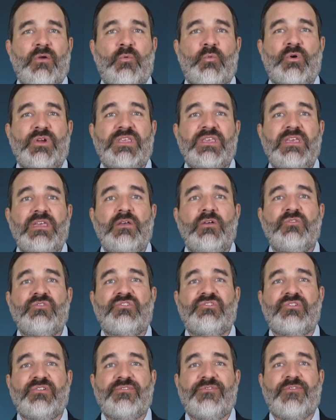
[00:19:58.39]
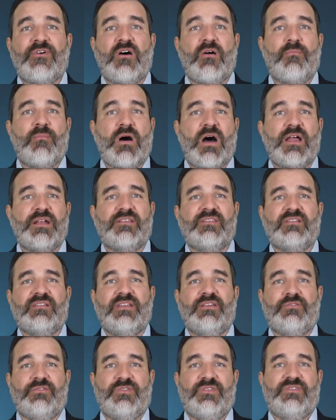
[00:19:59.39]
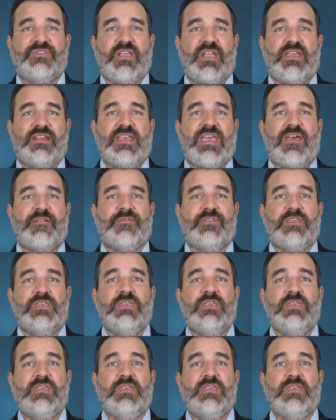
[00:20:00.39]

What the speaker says: where yields should fall modestly during the second half of the